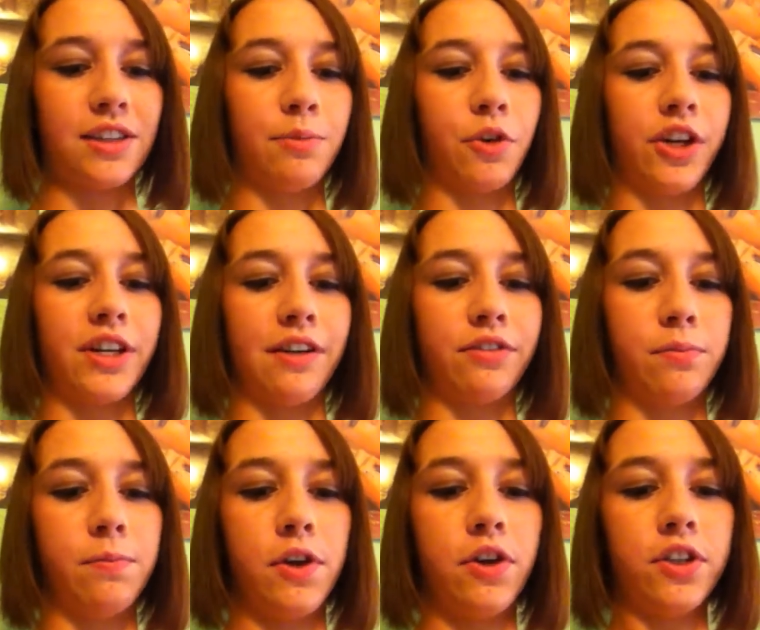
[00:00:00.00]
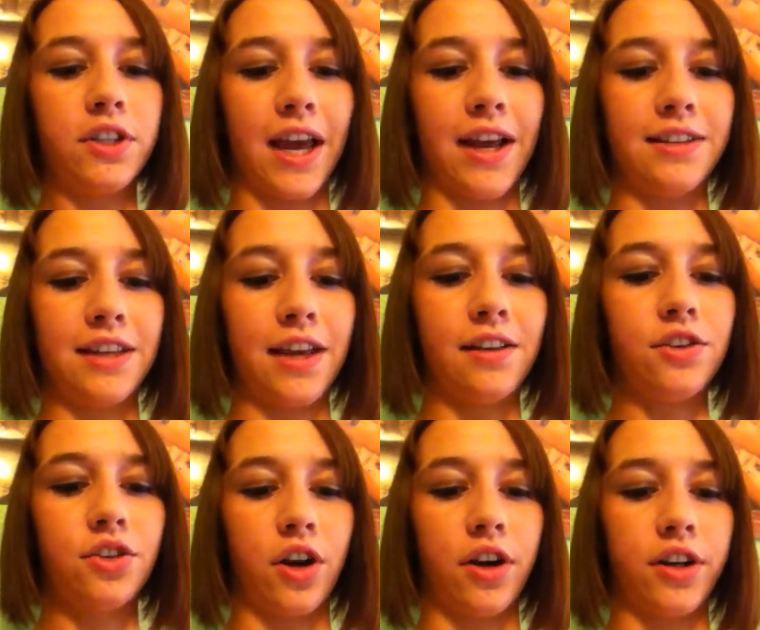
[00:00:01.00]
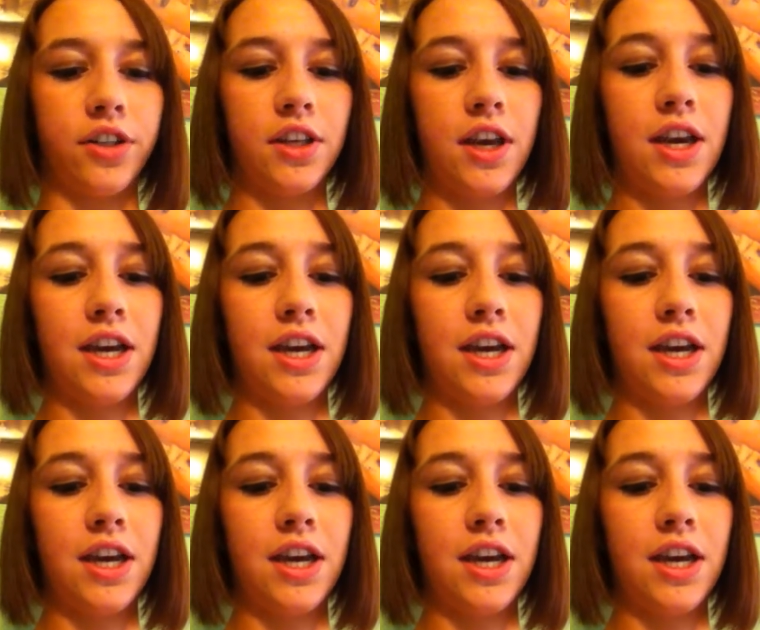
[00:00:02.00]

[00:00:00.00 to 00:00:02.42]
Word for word: I'm going to have Computer Science, English Honors,